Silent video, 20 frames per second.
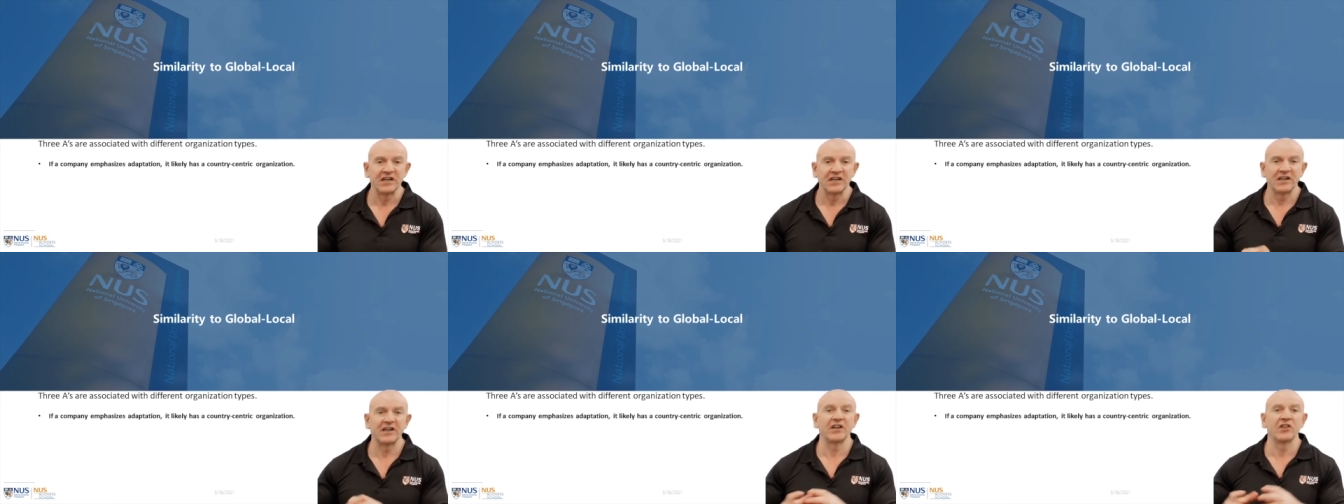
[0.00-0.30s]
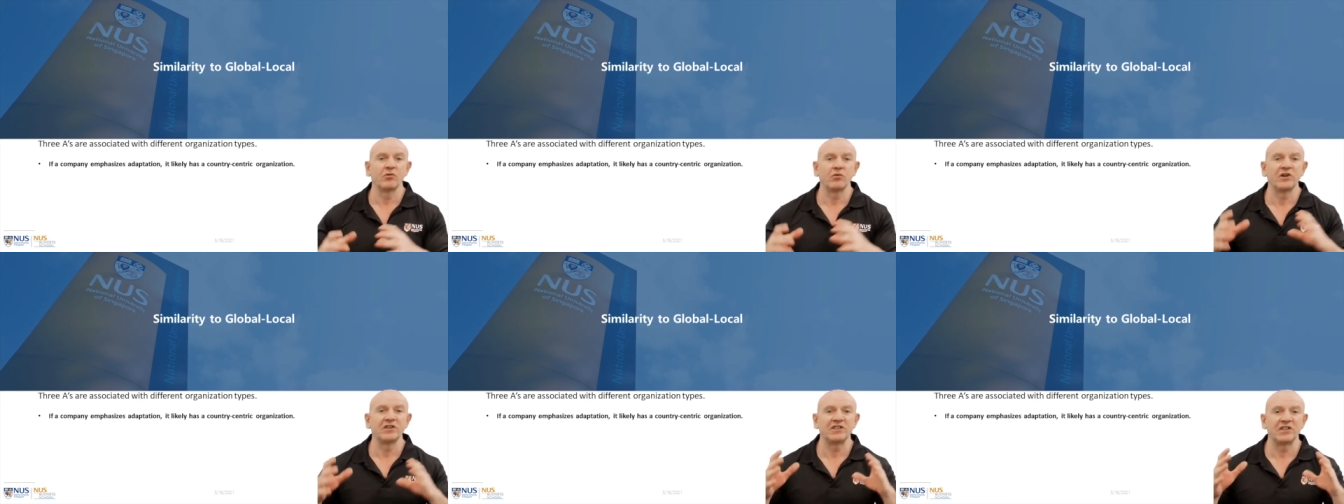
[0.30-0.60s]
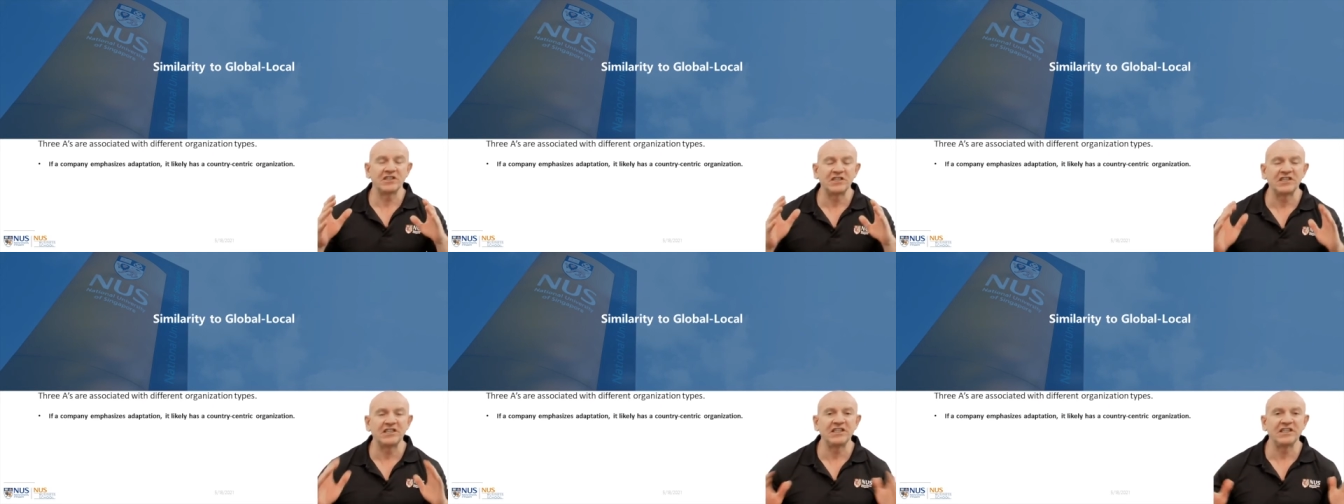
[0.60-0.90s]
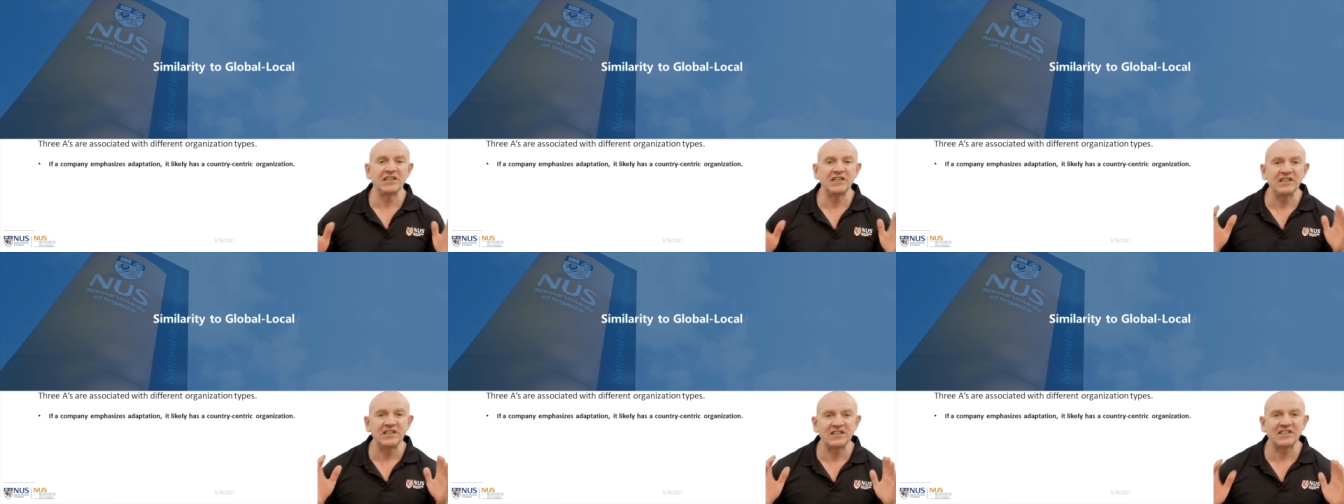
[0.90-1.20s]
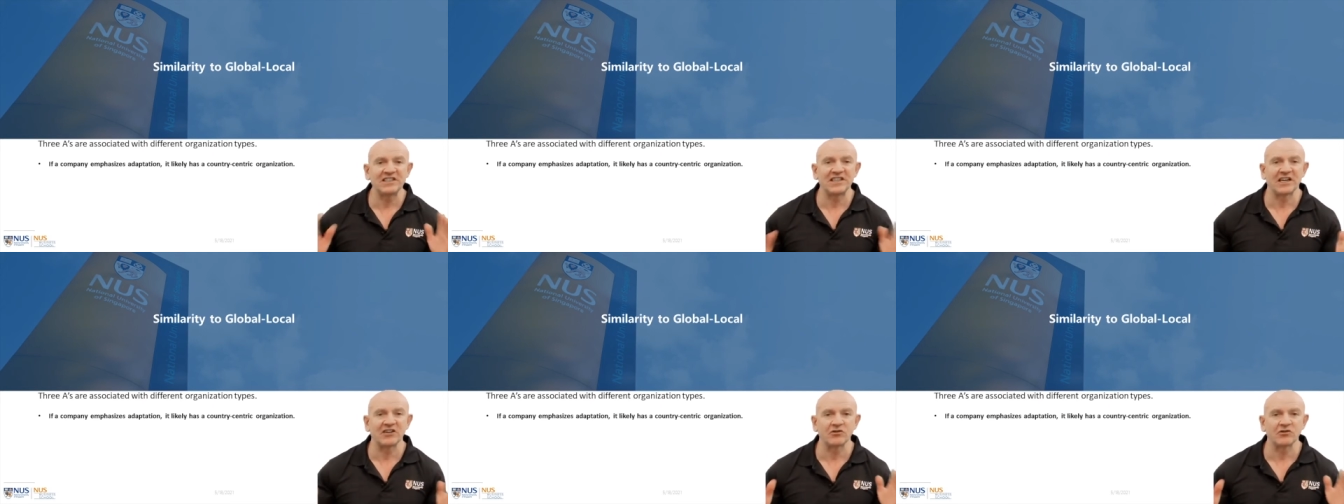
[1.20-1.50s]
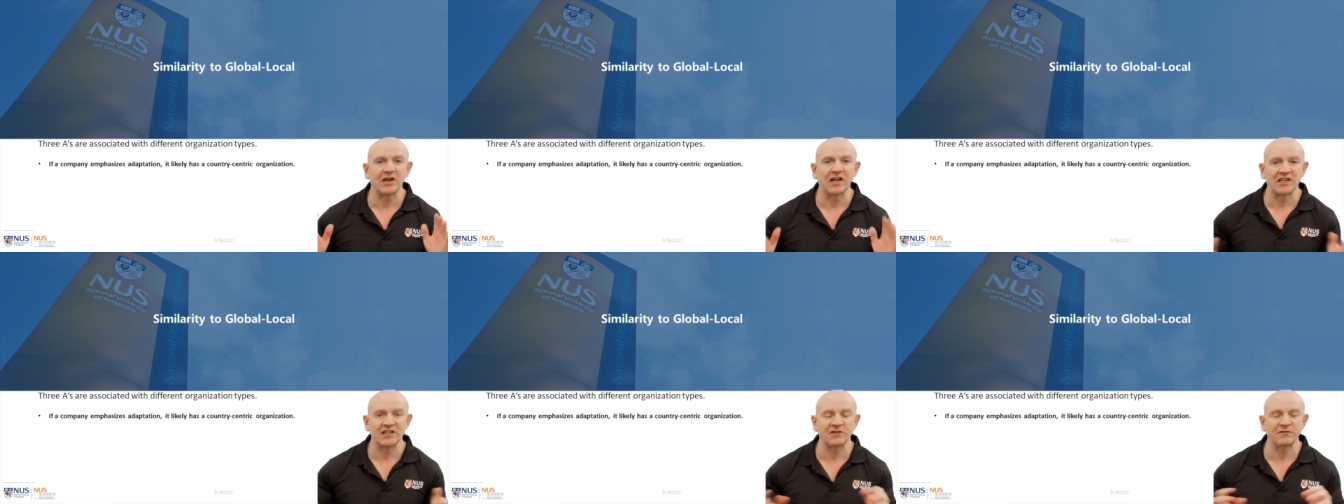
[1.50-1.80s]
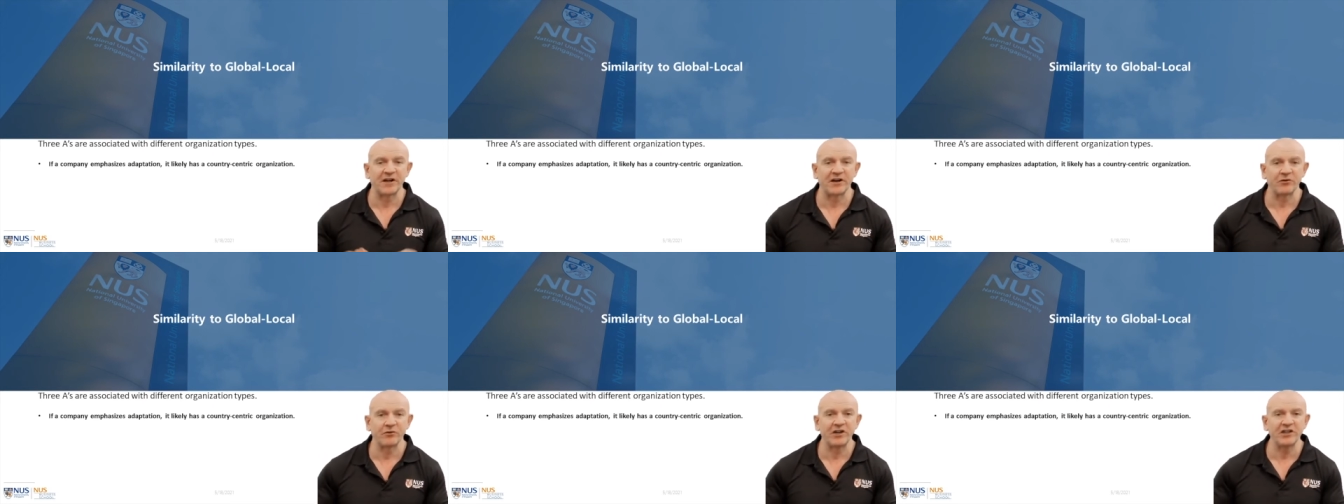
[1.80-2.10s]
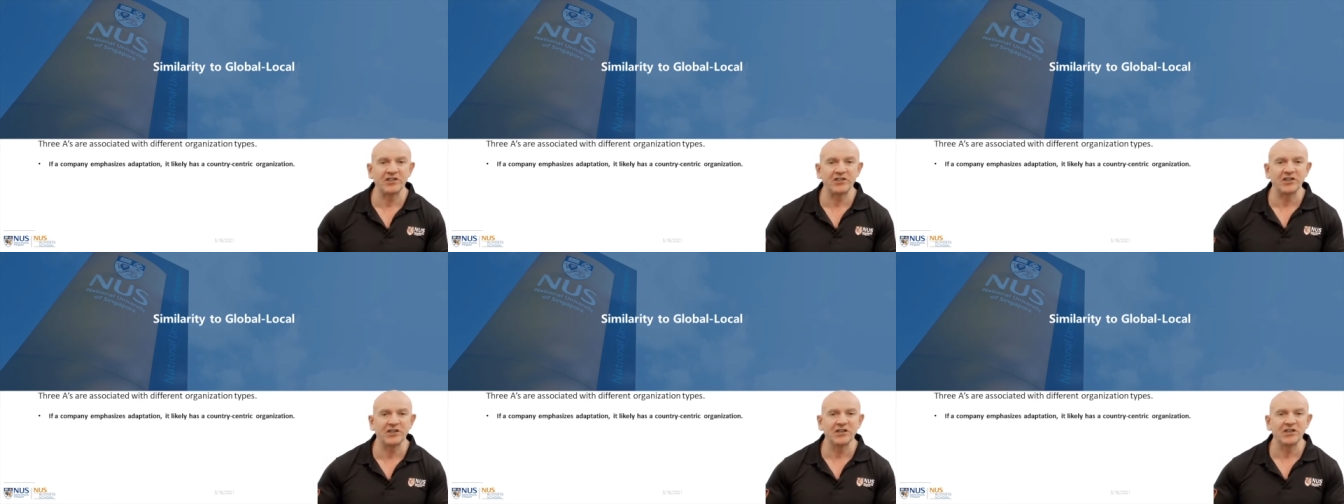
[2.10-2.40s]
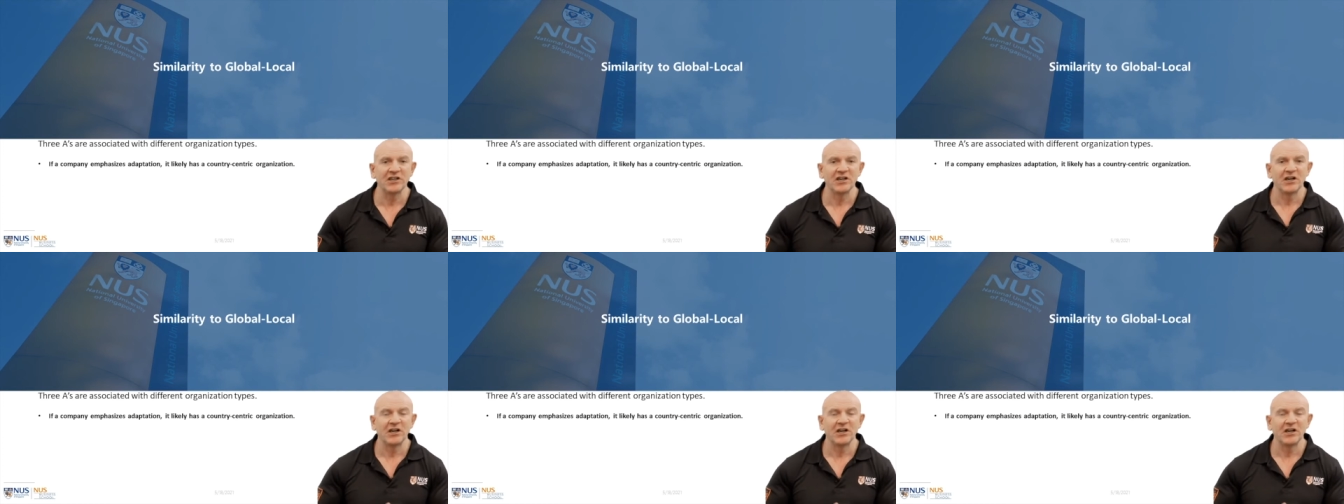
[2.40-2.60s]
In other words, a decentralized federation